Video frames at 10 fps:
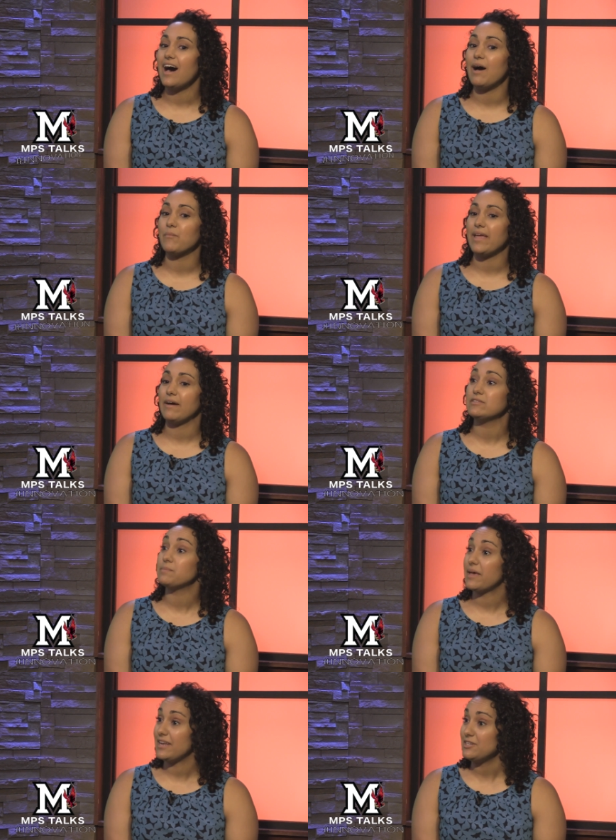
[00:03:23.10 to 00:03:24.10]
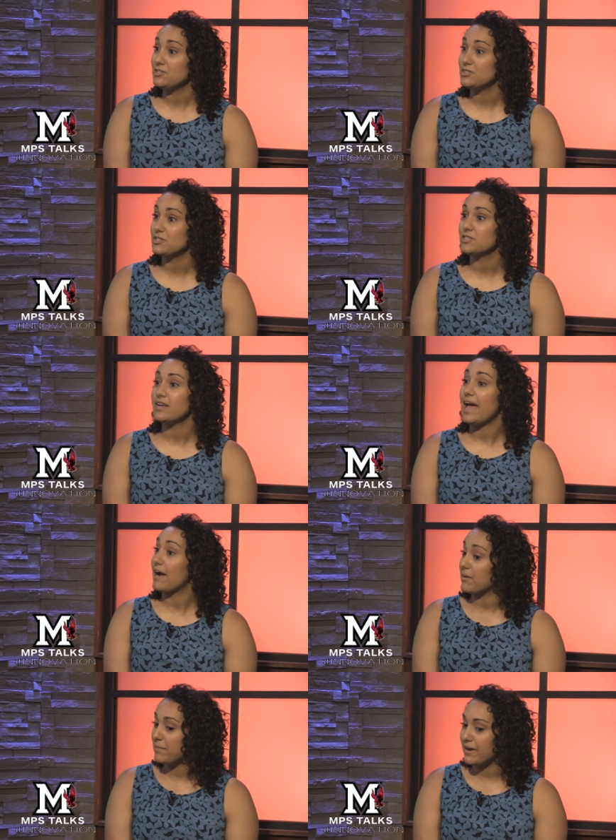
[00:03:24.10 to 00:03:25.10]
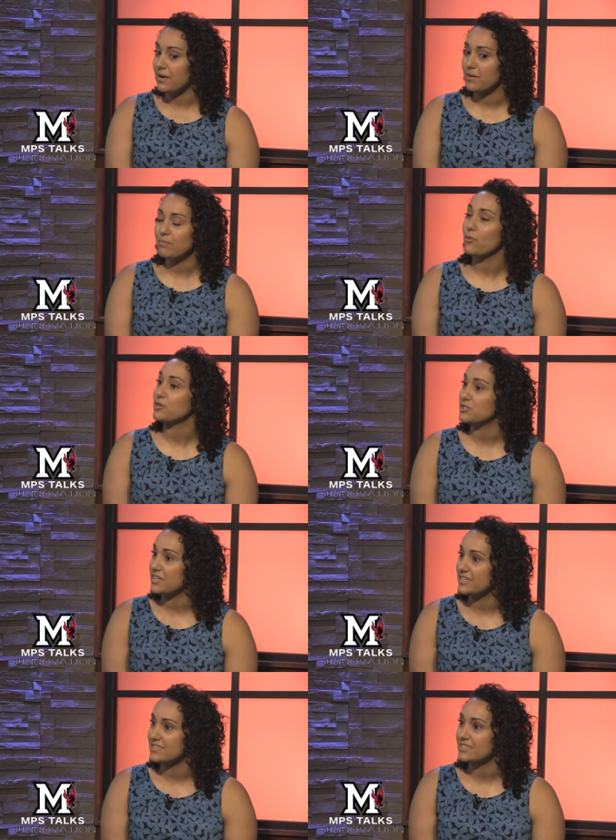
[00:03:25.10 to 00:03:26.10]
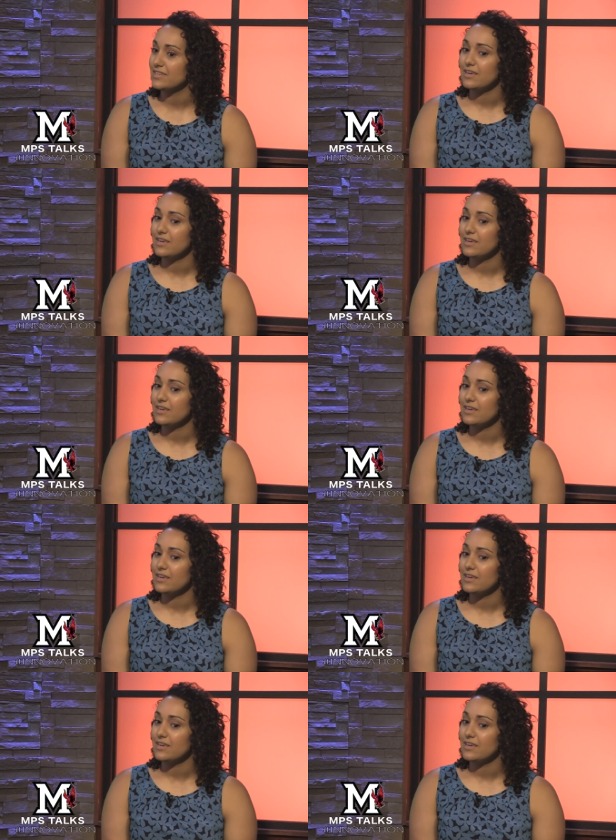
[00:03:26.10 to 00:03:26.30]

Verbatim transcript: Um, we have Spanish, Arabic, Portuguese,